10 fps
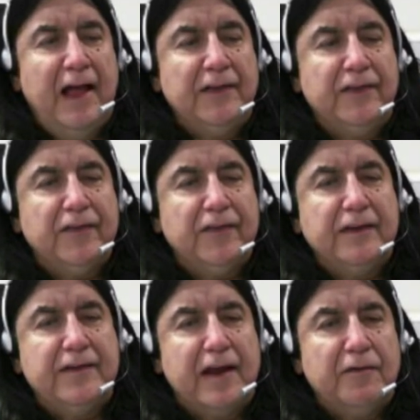
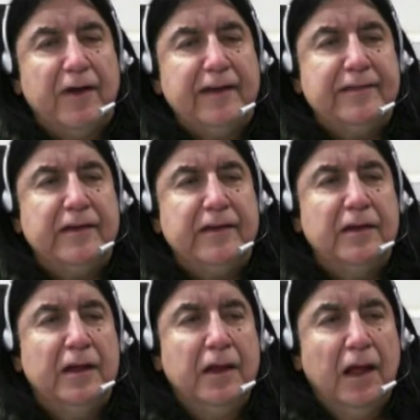and the
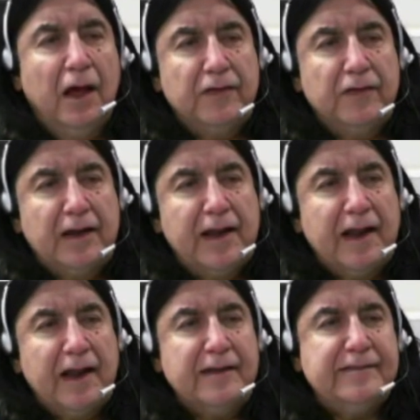generation of an
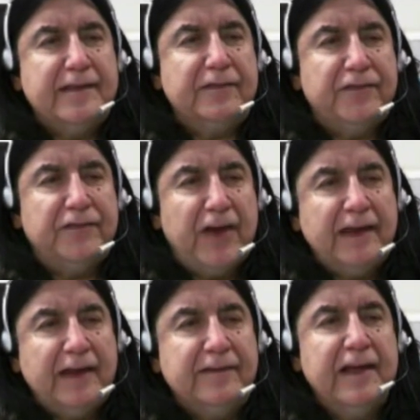analysis of
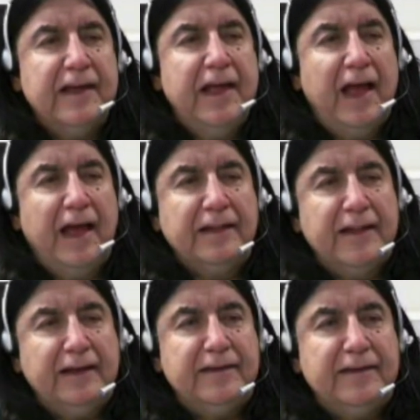change
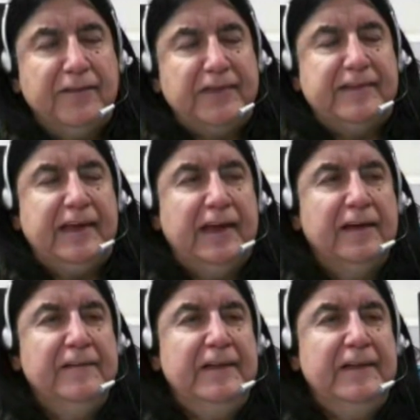and
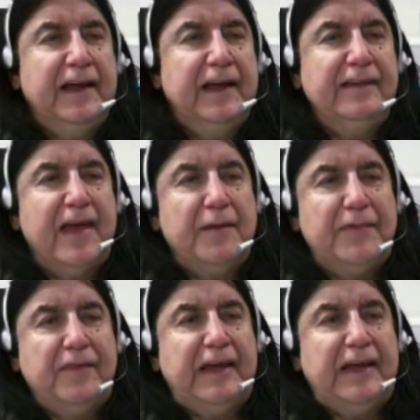negativity in
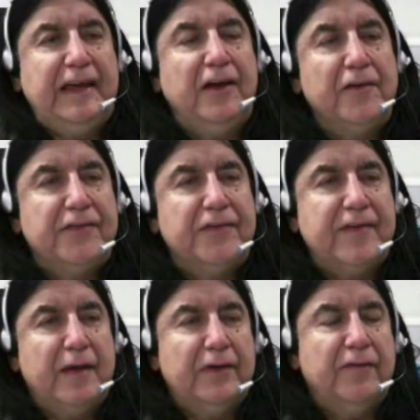terms of the key
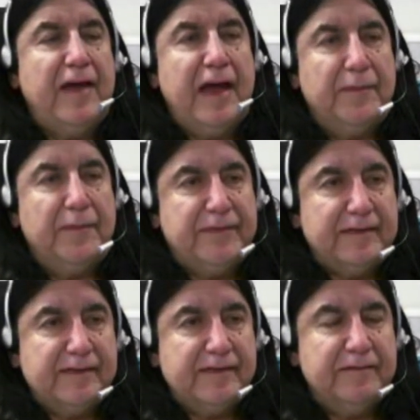concept of
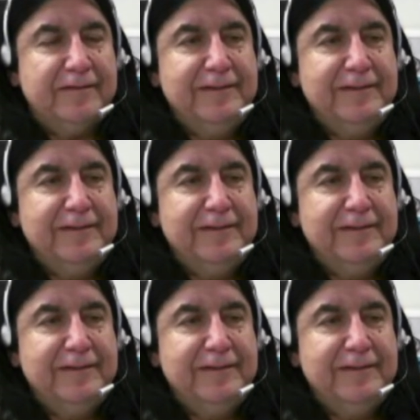absence.